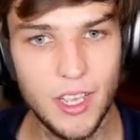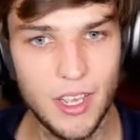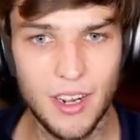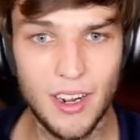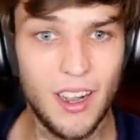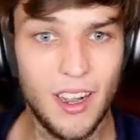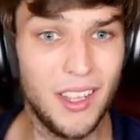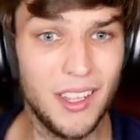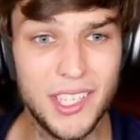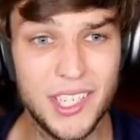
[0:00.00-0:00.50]

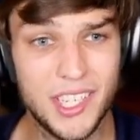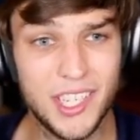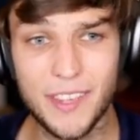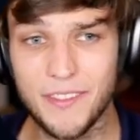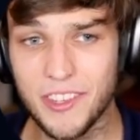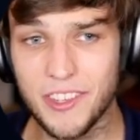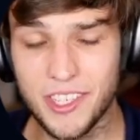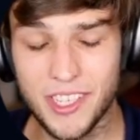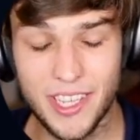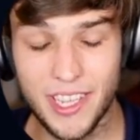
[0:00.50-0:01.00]
All the stuff
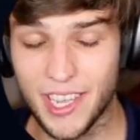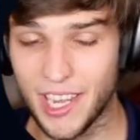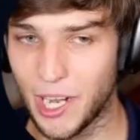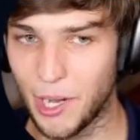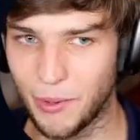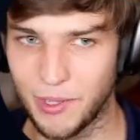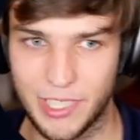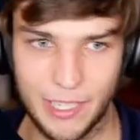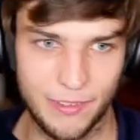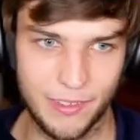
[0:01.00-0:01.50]
you see here, we're
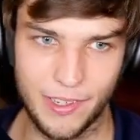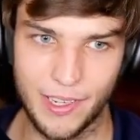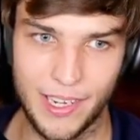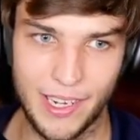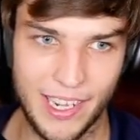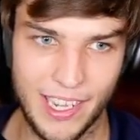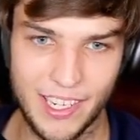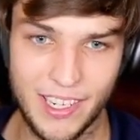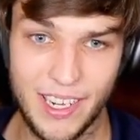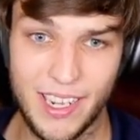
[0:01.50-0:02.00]
definitely going
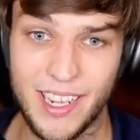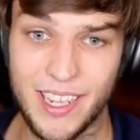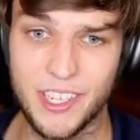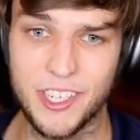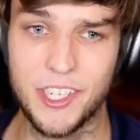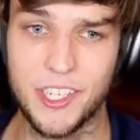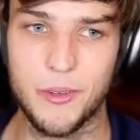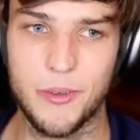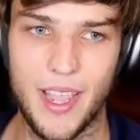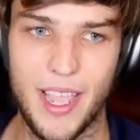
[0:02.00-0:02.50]
to get
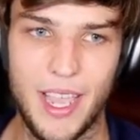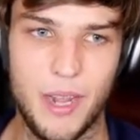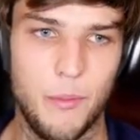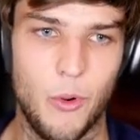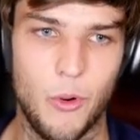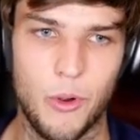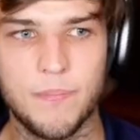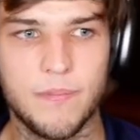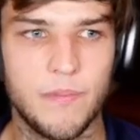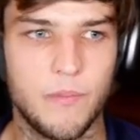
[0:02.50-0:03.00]
into and
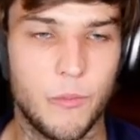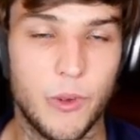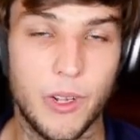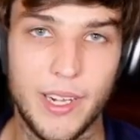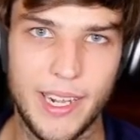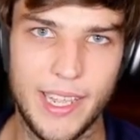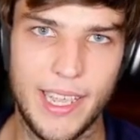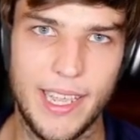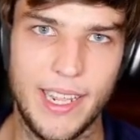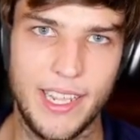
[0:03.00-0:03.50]
more. We're going to
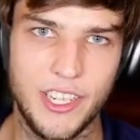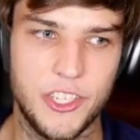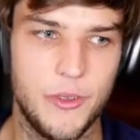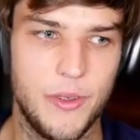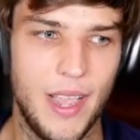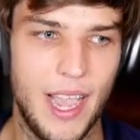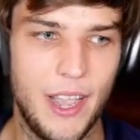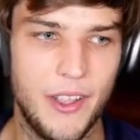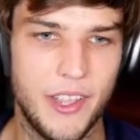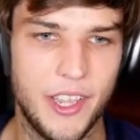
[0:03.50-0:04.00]
get into
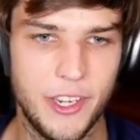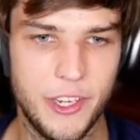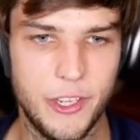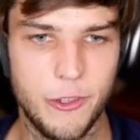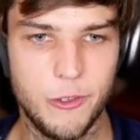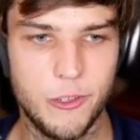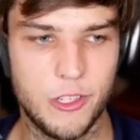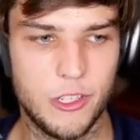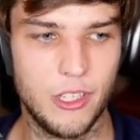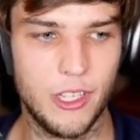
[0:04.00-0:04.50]
how you can
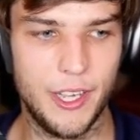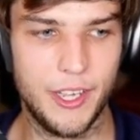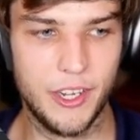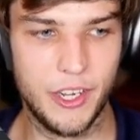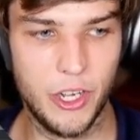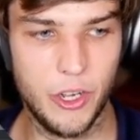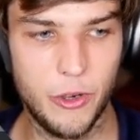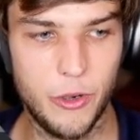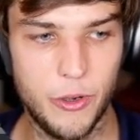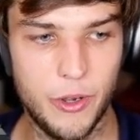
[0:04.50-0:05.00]
use Claude
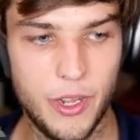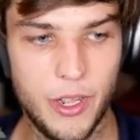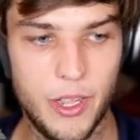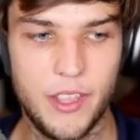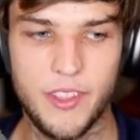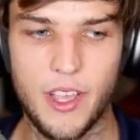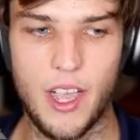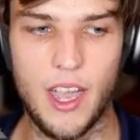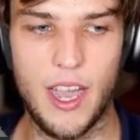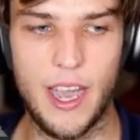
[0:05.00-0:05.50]
Code,
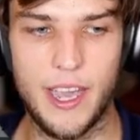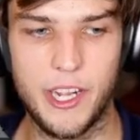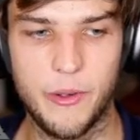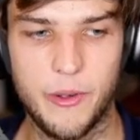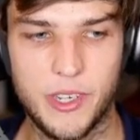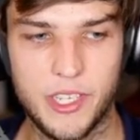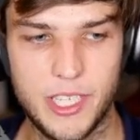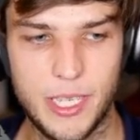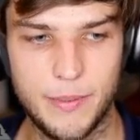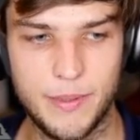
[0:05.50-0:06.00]
the auto
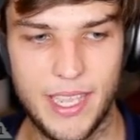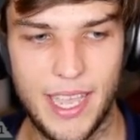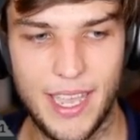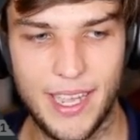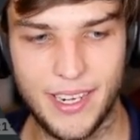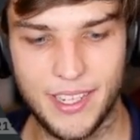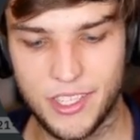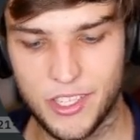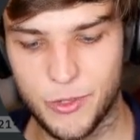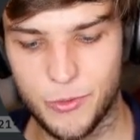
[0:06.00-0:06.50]
accept
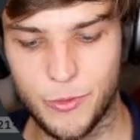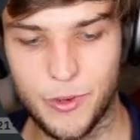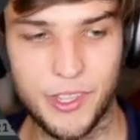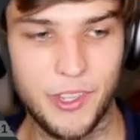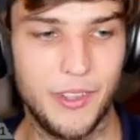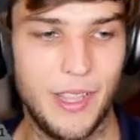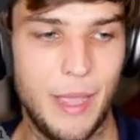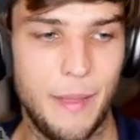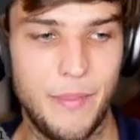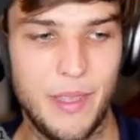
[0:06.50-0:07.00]
edits, whether
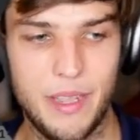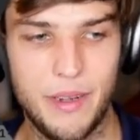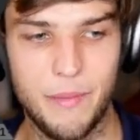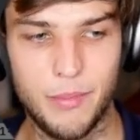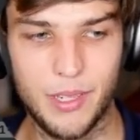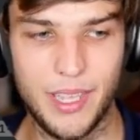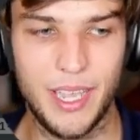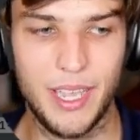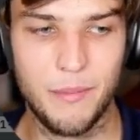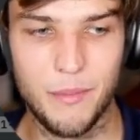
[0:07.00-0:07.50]
that be in
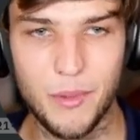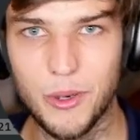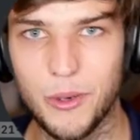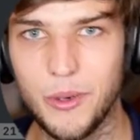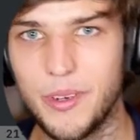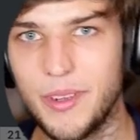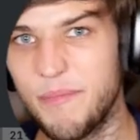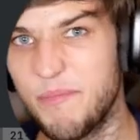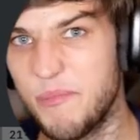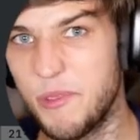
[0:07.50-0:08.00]
plan
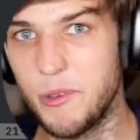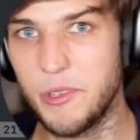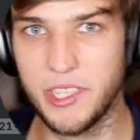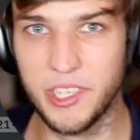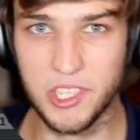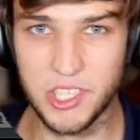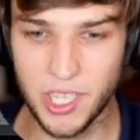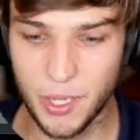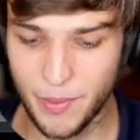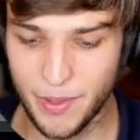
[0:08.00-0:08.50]
mode, using
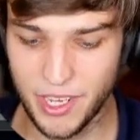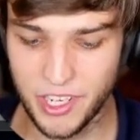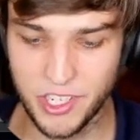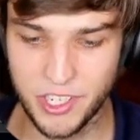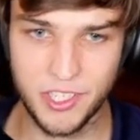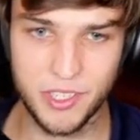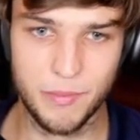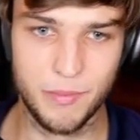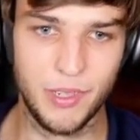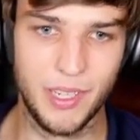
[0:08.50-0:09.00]
sub
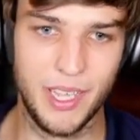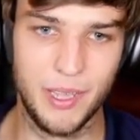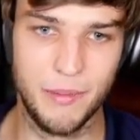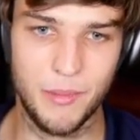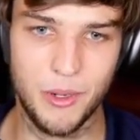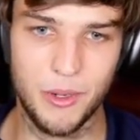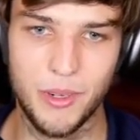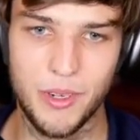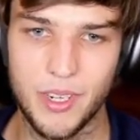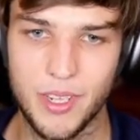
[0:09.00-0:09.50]
agents in plan
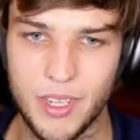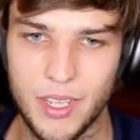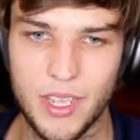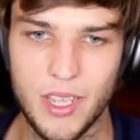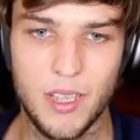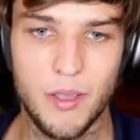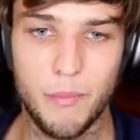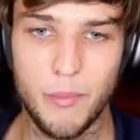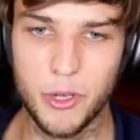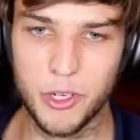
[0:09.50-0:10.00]
mode,
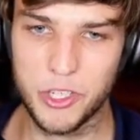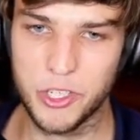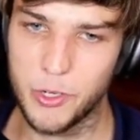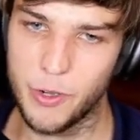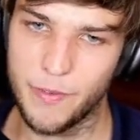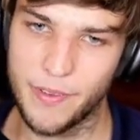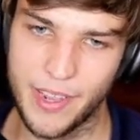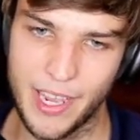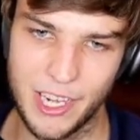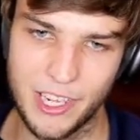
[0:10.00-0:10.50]
push
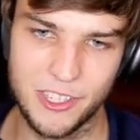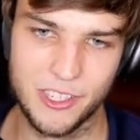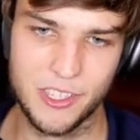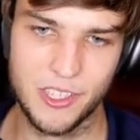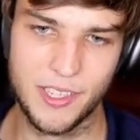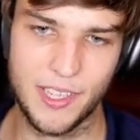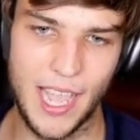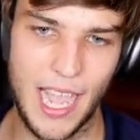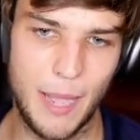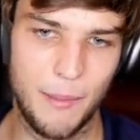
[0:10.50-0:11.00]
notifications on
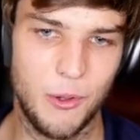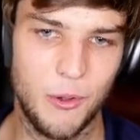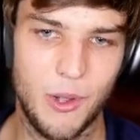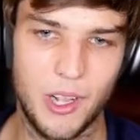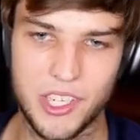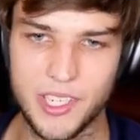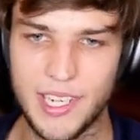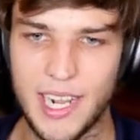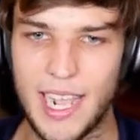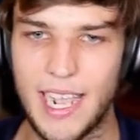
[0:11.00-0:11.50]
the Apple
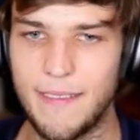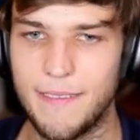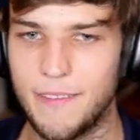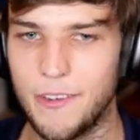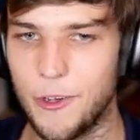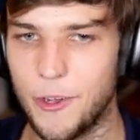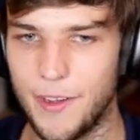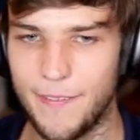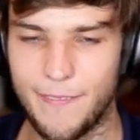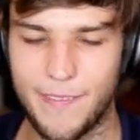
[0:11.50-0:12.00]
Watch and
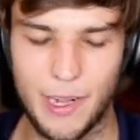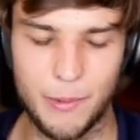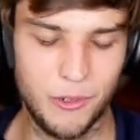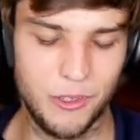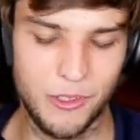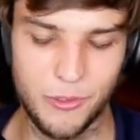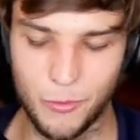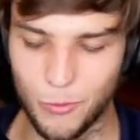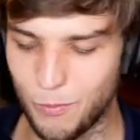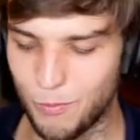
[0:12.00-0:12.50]
iPhone,
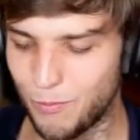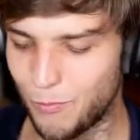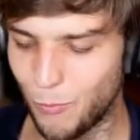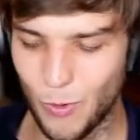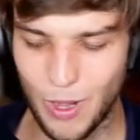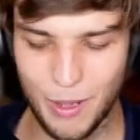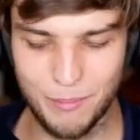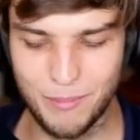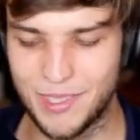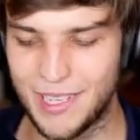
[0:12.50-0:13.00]
ephemeral
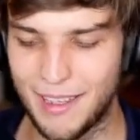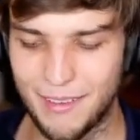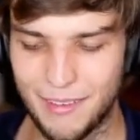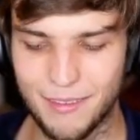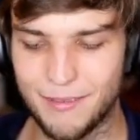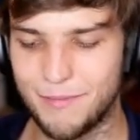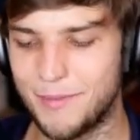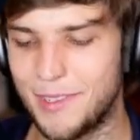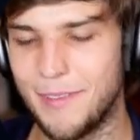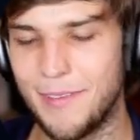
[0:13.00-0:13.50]
web dev
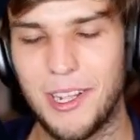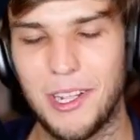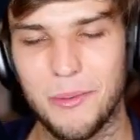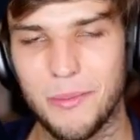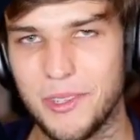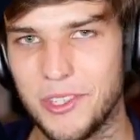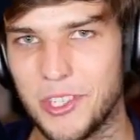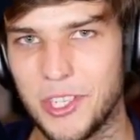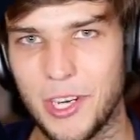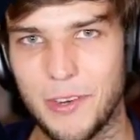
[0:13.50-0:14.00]

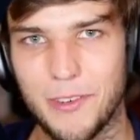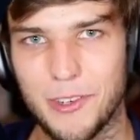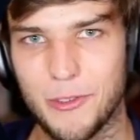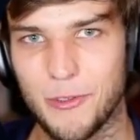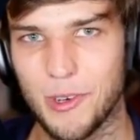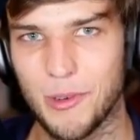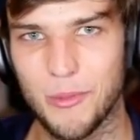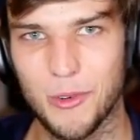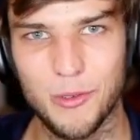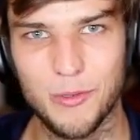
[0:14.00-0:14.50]
development servers for
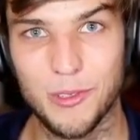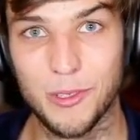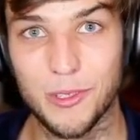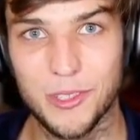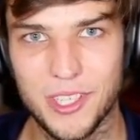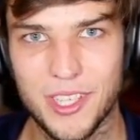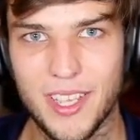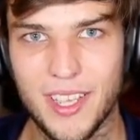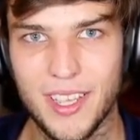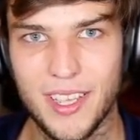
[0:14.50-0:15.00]

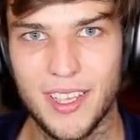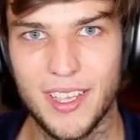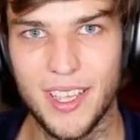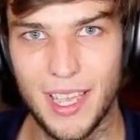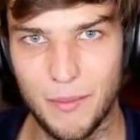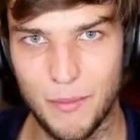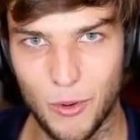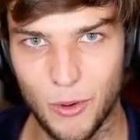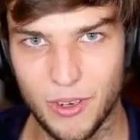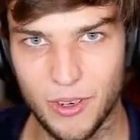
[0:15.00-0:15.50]
approvals, and
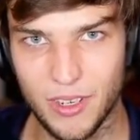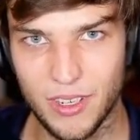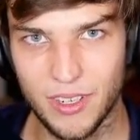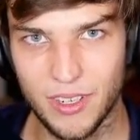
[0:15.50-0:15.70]
more.